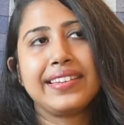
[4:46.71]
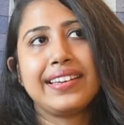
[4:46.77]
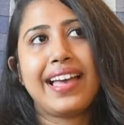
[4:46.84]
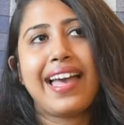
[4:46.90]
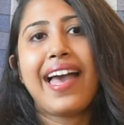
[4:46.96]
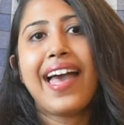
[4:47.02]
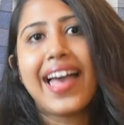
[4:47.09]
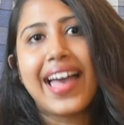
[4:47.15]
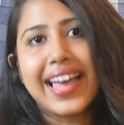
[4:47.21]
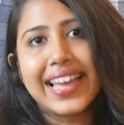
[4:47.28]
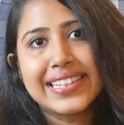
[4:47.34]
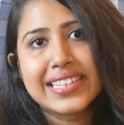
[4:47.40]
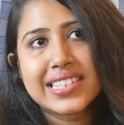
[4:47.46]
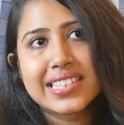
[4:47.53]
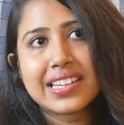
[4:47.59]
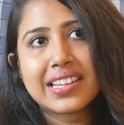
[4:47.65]

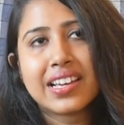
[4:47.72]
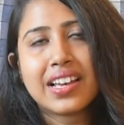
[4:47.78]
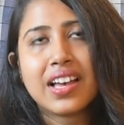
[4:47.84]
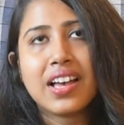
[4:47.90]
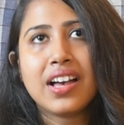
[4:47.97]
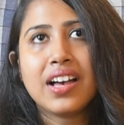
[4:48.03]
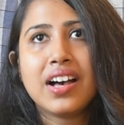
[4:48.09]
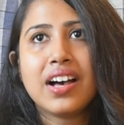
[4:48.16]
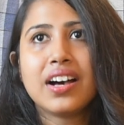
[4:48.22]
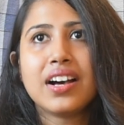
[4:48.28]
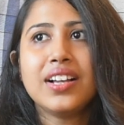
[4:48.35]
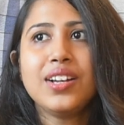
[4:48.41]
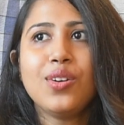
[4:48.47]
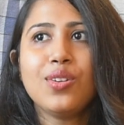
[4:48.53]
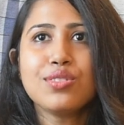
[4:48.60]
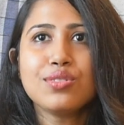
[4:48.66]
adds a
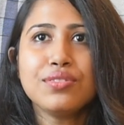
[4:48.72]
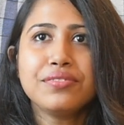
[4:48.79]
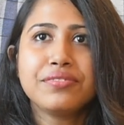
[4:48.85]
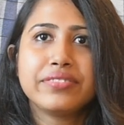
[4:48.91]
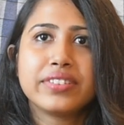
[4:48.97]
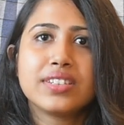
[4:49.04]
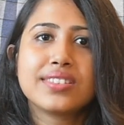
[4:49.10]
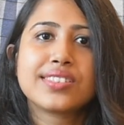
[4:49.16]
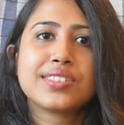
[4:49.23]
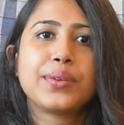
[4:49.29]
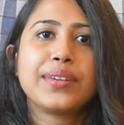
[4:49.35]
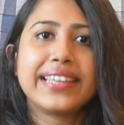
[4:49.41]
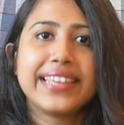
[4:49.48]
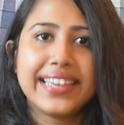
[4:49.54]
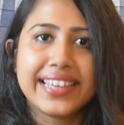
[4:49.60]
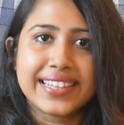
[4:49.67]
lot of
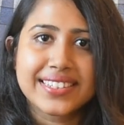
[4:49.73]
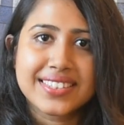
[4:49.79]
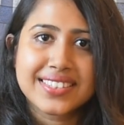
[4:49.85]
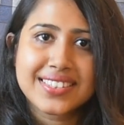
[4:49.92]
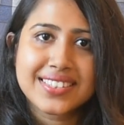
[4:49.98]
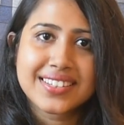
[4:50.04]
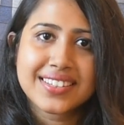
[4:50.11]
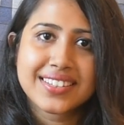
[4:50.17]
solace.